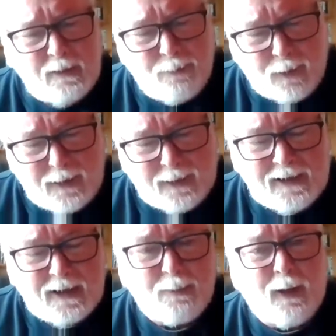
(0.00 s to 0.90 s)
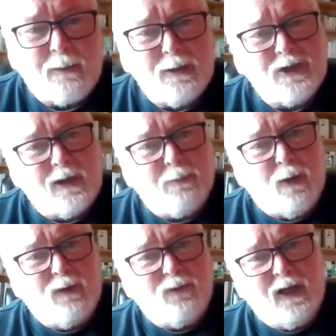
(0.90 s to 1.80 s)
put it like this, it's brinkmanship
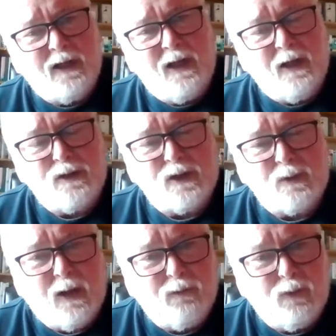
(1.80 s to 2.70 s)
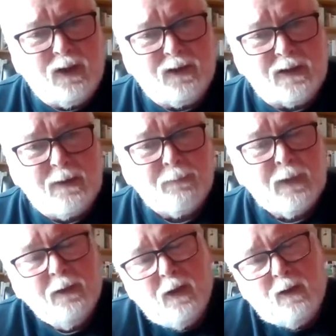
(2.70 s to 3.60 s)
of a very dangerous way of doing things.
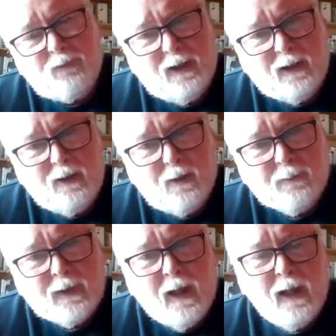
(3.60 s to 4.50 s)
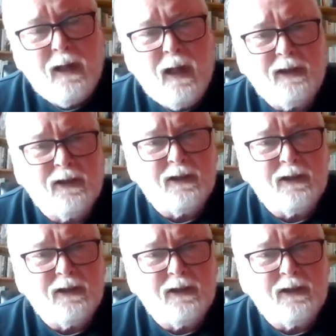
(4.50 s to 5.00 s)
And I think